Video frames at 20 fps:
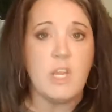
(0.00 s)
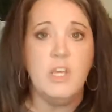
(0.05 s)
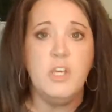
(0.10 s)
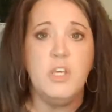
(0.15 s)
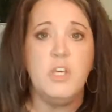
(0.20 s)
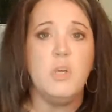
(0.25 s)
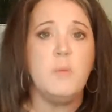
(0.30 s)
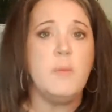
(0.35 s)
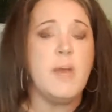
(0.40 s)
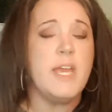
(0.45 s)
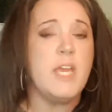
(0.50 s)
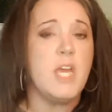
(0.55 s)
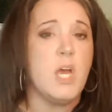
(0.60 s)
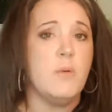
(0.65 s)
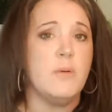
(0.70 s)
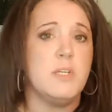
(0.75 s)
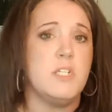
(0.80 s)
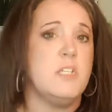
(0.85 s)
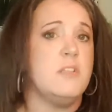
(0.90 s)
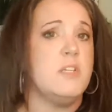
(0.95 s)
You may
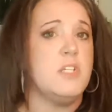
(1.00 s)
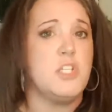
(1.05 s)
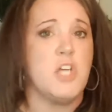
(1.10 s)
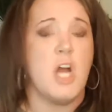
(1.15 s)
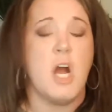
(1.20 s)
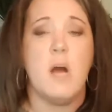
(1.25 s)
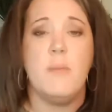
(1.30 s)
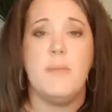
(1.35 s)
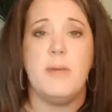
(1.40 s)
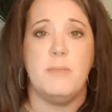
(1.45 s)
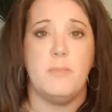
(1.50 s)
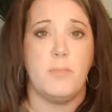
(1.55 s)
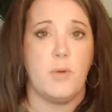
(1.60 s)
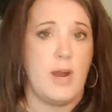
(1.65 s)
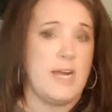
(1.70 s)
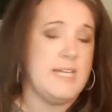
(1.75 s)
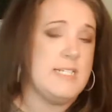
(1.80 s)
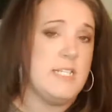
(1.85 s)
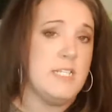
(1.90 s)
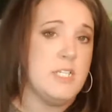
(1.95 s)
go into the job and
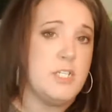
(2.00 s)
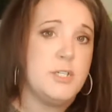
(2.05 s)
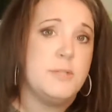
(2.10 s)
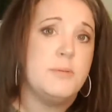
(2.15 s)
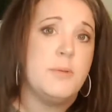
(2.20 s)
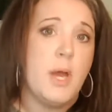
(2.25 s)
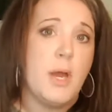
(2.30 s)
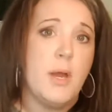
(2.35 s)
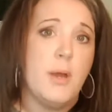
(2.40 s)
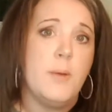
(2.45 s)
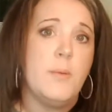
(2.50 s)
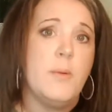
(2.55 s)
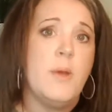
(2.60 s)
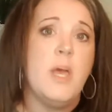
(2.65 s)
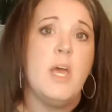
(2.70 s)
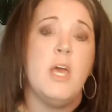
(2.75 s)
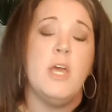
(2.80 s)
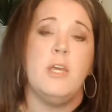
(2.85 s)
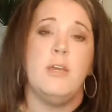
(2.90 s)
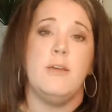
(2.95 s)
price it too low.
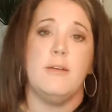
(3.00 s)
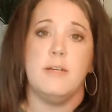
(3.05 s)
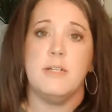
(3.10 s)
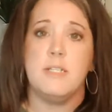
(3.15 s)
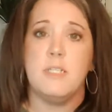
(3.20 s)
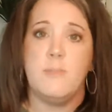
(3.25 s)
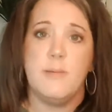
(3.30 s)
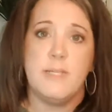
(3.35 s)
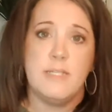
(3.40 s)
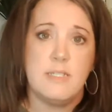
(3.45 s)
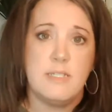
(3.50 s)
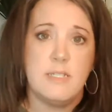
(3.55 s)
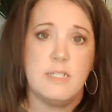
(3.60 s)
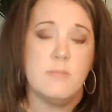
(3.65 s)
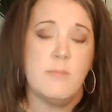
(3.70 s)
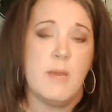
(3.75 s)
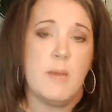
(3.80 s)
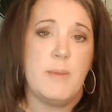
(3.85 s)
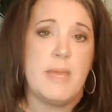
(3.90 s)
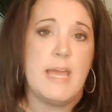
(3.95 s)
Your
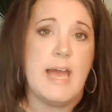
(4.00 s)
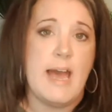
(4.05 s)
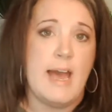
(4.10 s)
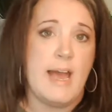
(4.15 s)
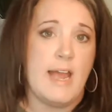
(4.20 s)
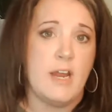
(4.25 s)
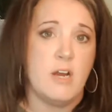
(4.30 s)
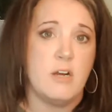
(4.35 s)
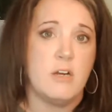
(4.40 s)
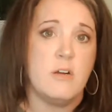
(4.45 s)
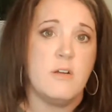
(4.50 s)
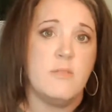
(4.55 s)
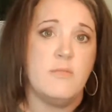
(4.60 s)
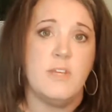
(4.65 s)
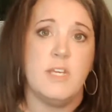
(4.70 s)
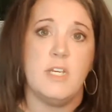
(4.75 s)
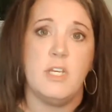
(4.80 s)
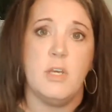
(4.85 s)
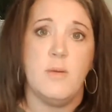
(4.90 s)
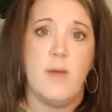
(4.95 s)
expenses may be higher
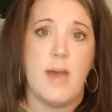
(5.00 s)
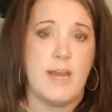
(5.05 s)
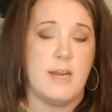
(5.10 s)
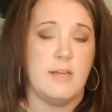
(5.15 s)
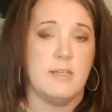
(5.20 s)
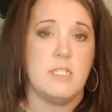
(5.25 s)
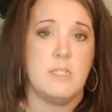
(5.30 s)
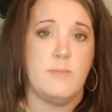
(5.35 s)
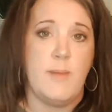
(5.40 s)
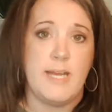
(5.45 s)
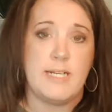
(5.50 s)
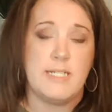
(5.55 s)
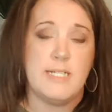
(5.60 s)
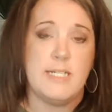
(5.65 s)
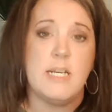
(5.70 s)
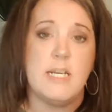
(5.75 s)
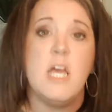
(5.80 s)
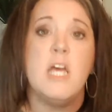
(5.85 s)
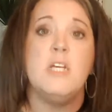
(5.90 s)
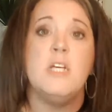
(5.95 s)
than you had
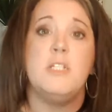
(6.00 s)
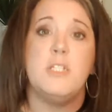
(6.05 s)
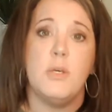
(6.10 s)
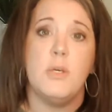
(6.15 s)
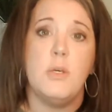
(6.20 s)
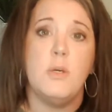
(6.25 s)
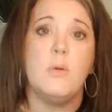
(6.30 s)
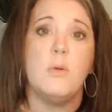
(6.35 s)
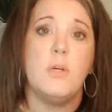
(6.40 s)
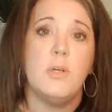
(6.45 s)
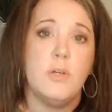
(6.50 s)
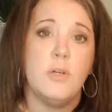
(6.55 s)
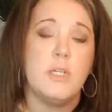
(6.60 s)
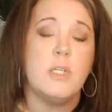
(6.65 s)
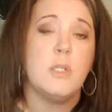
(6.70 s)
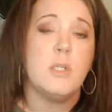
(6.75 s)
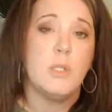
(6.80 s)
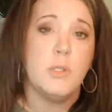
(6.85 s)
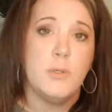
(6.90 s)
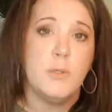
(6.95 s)
expected, so you
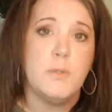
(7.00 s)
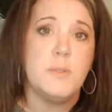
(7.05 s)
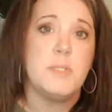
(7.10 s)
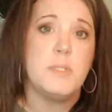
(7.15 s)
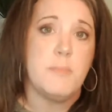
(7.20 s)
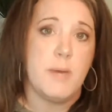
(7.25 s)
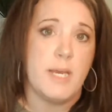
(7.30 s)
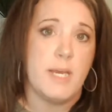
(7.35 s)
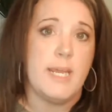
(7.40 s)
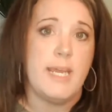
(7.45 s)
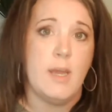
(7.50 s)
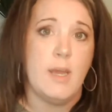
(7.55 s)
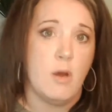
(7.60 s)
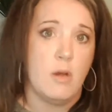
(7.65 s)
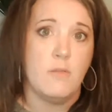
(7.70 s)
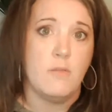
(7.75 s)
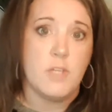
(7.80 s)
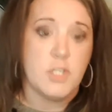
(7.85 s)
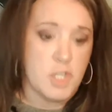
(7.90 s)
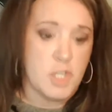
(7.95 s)
could lose money
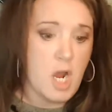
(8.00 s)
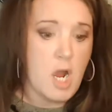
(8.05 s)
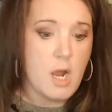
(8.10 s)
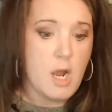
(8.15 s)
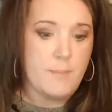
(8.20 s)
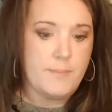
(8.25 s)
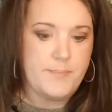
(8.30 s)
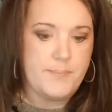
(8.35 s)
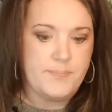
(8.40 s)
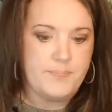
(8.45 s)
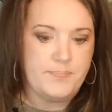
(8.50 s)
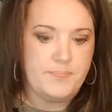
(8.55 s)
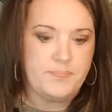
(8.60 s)
on the job.